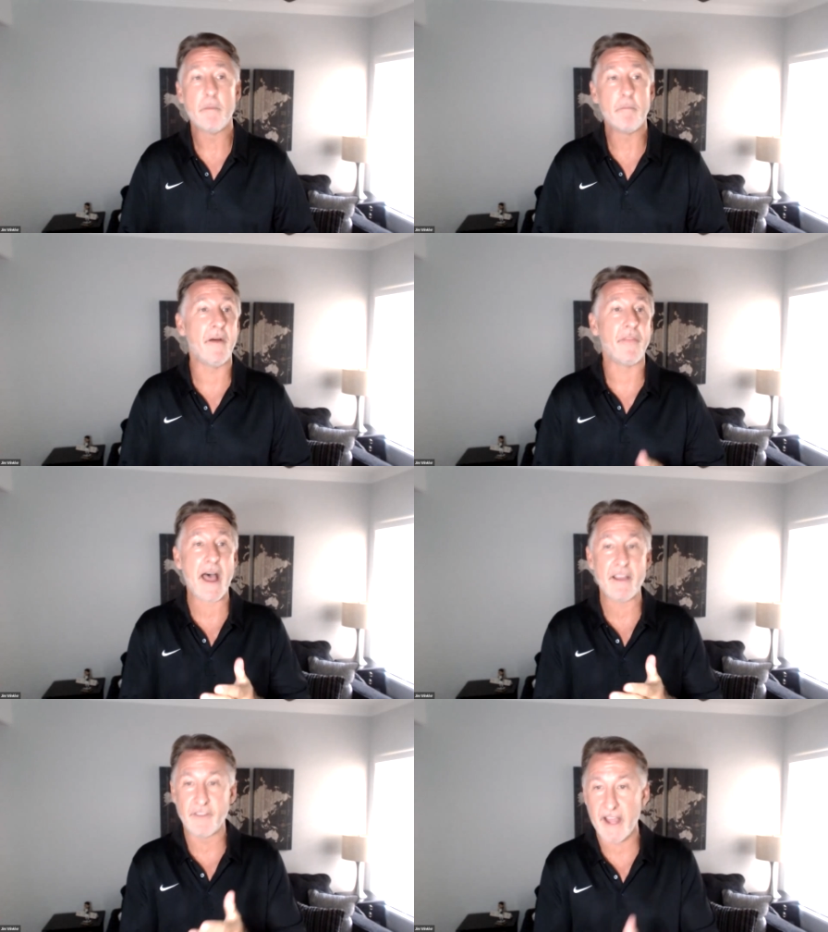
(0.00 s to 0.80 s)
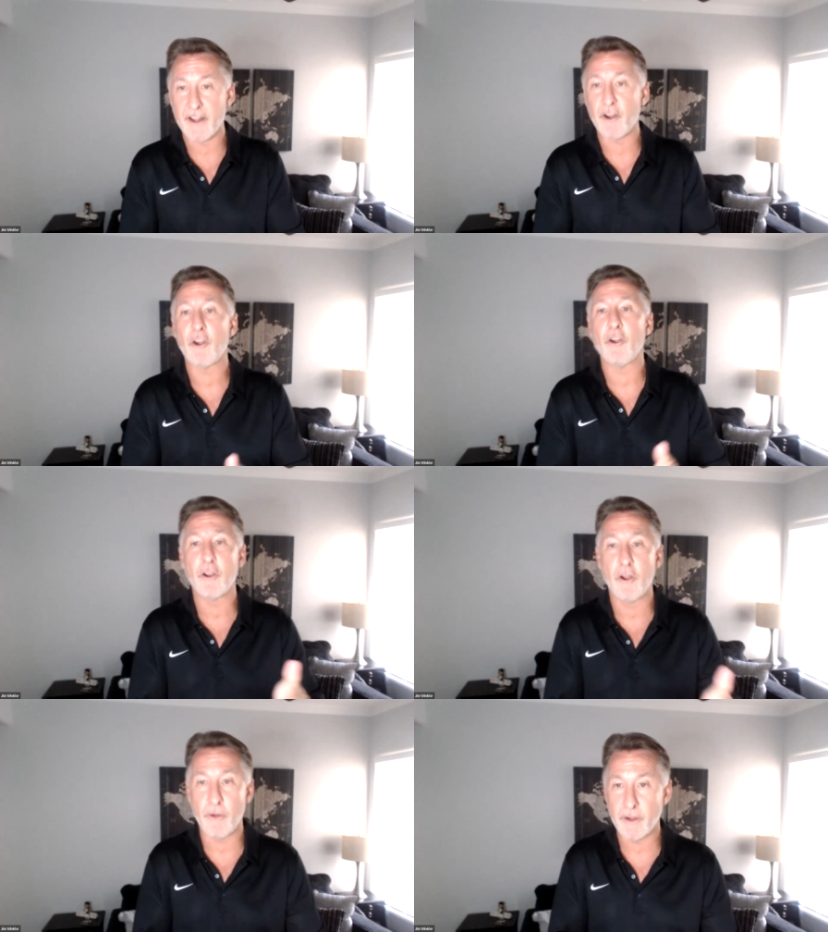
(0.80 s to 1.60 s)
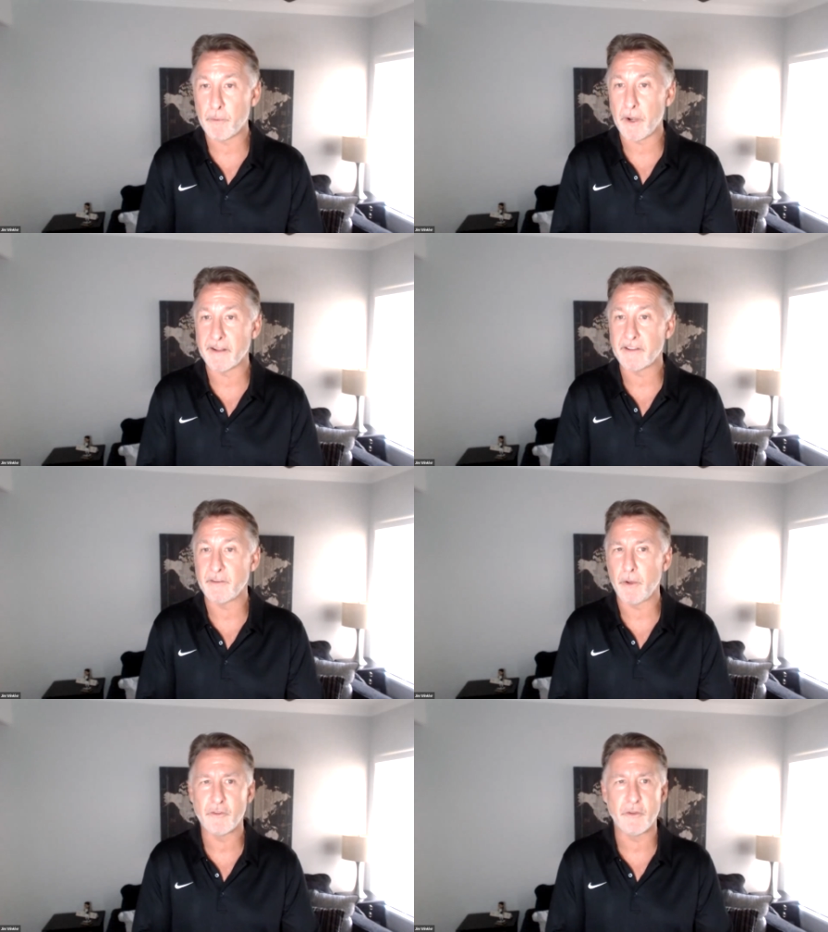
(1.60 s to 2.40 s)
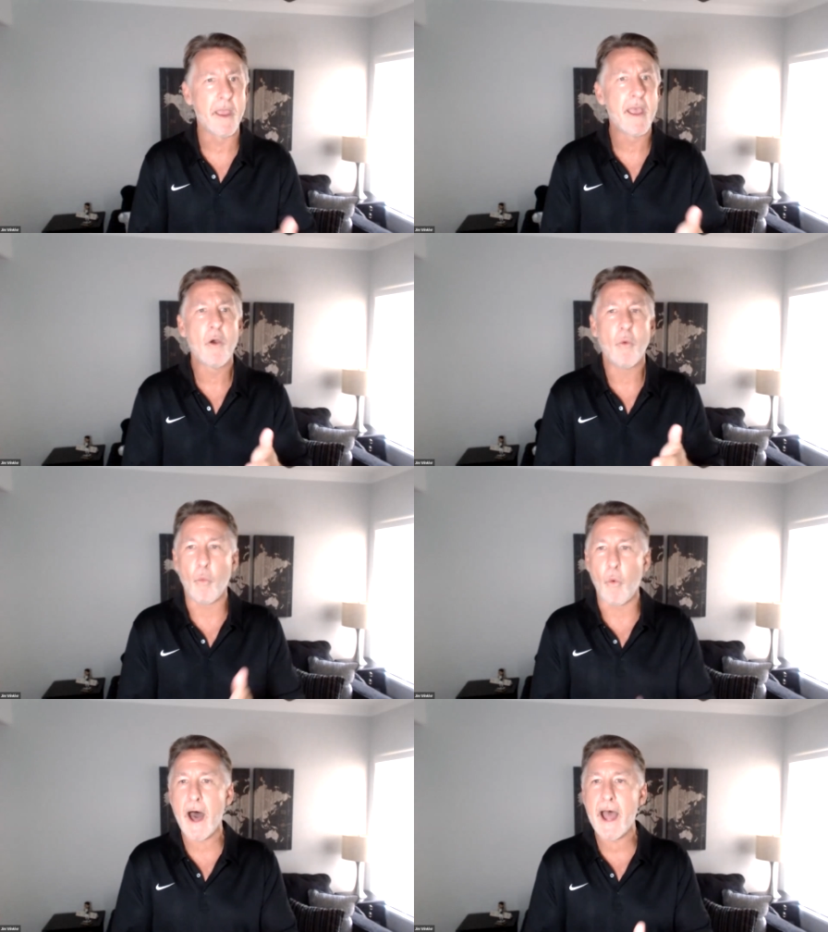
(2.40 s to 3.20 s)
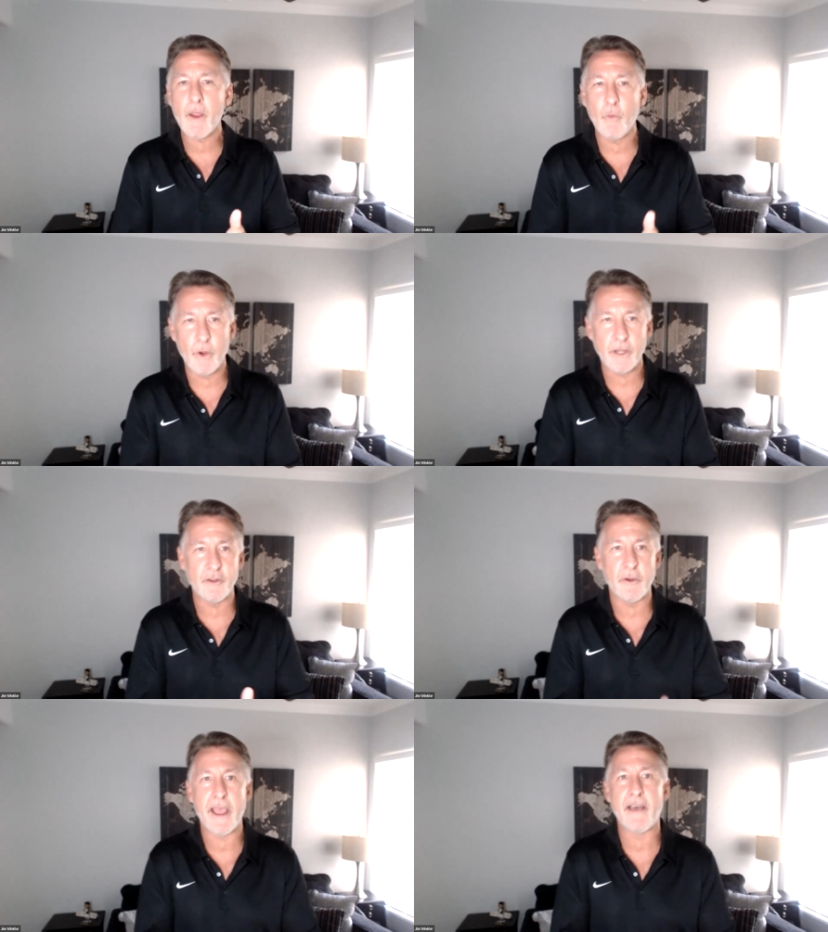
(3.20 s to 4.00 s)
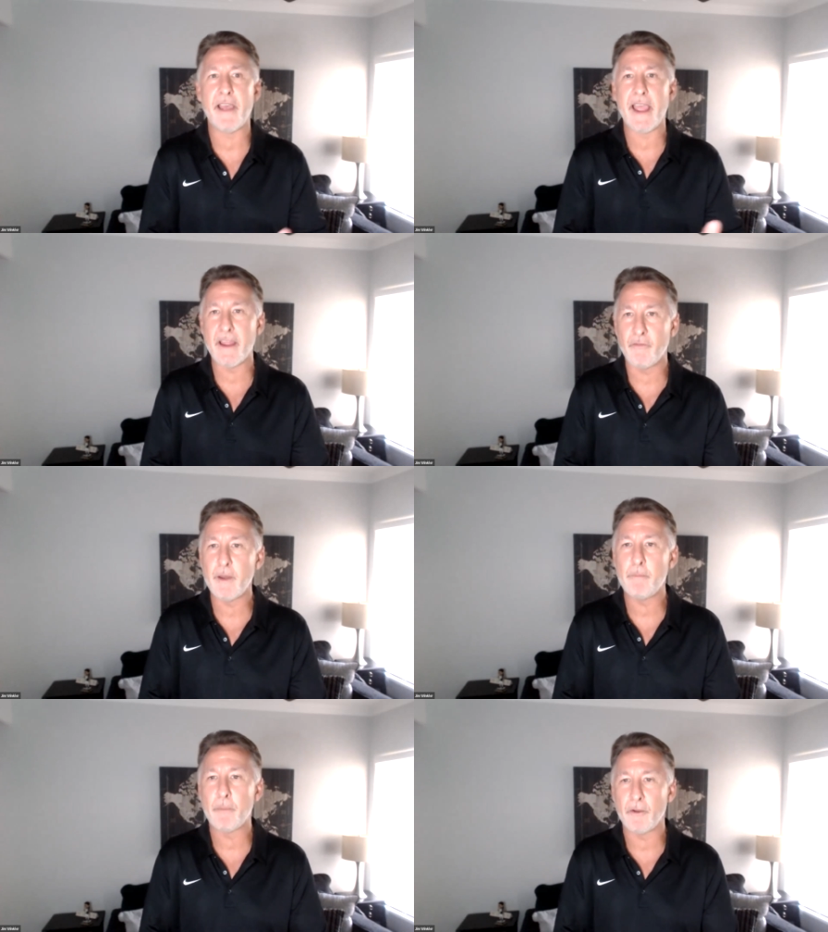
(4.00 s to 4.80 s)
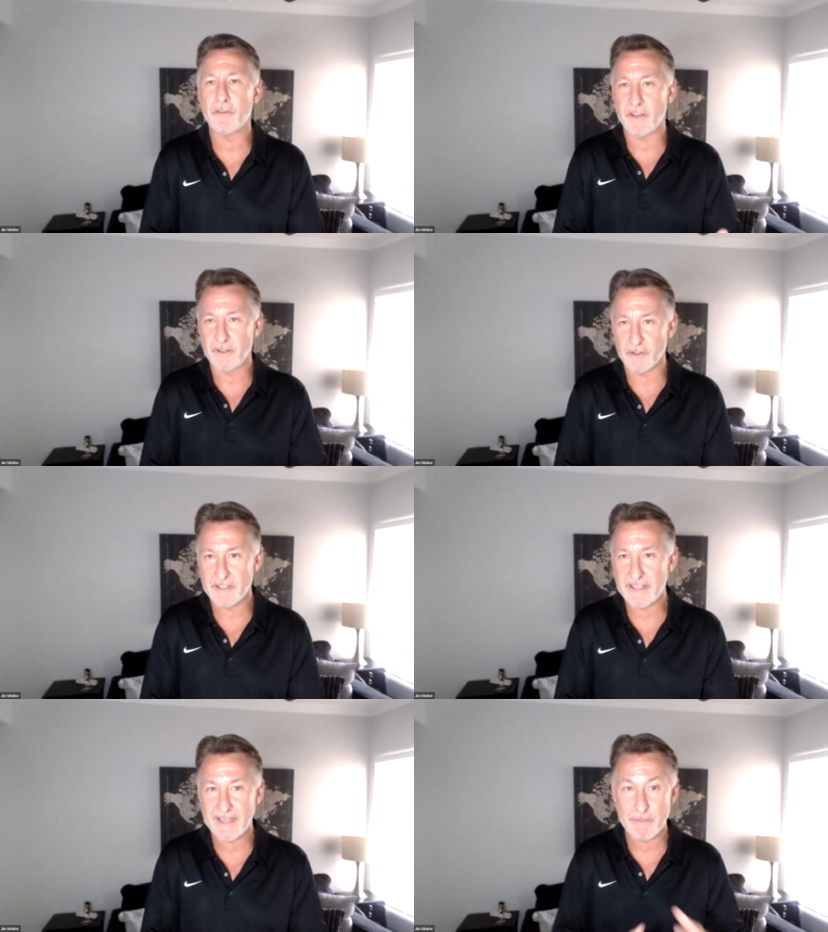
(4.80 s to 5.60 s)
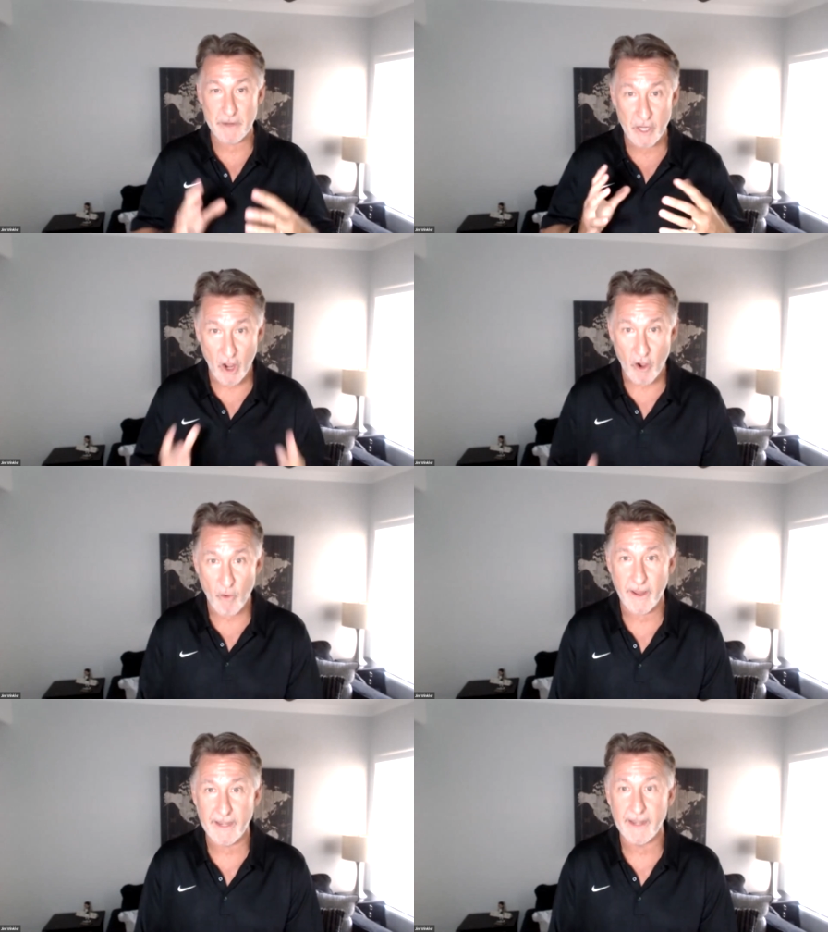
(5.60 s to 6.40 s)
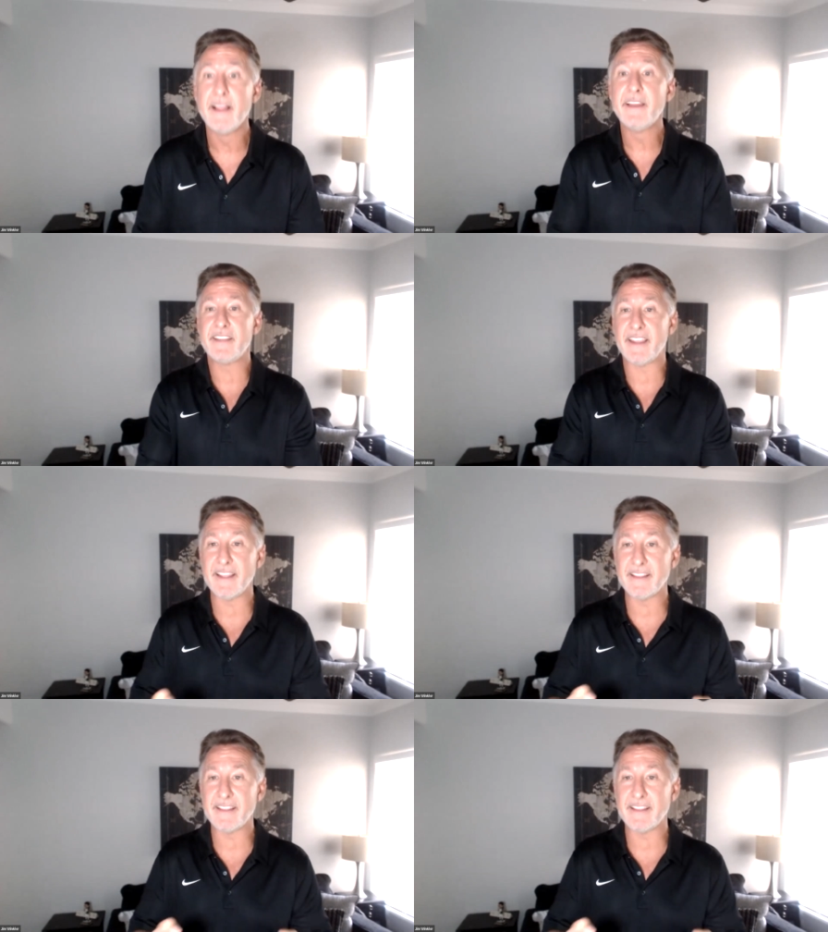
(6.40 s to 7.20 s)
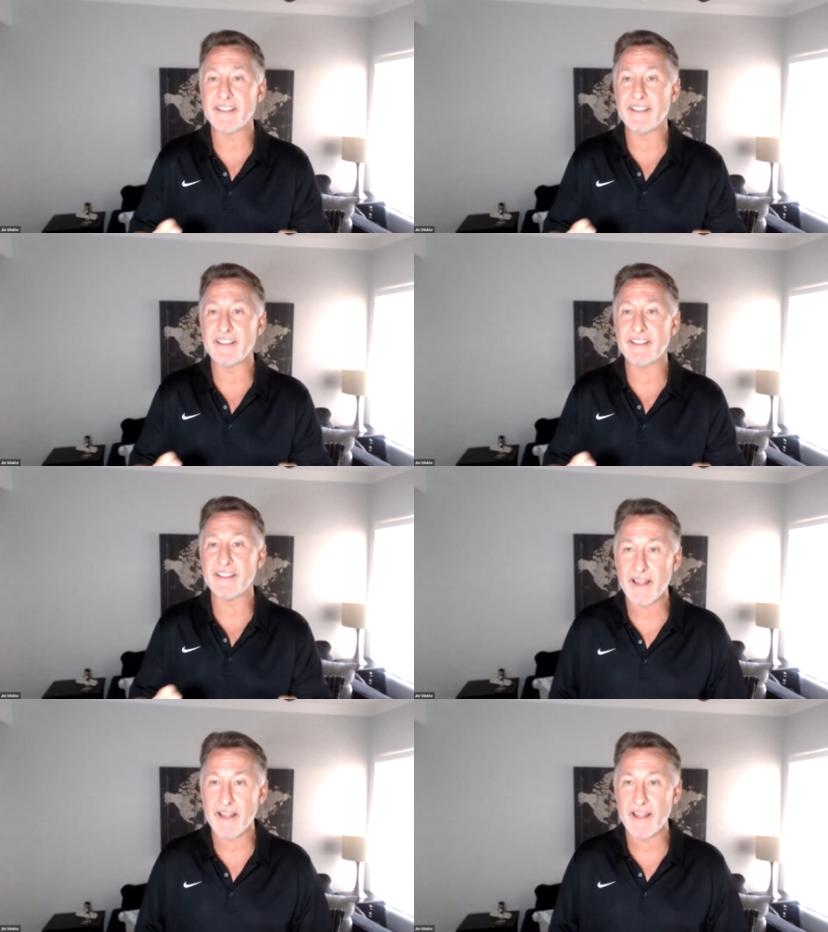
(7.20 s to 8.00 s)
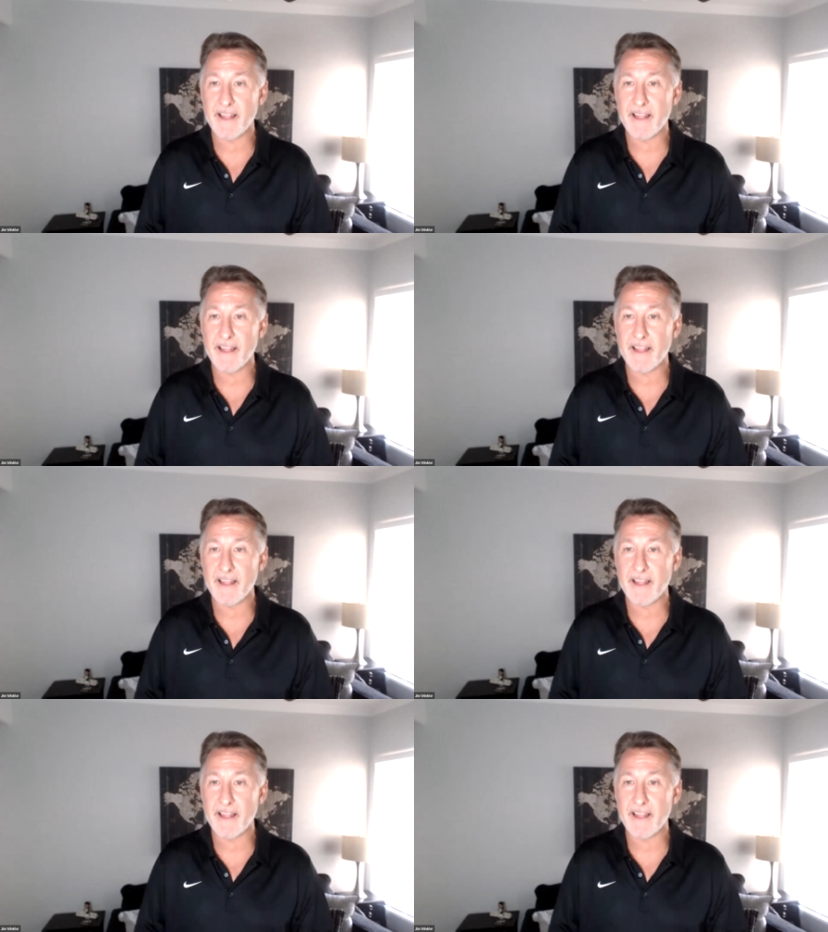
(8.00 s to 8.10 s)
month. I've got her going to Product Symposium why wouldn't you have every person in your team going to get the knowledge?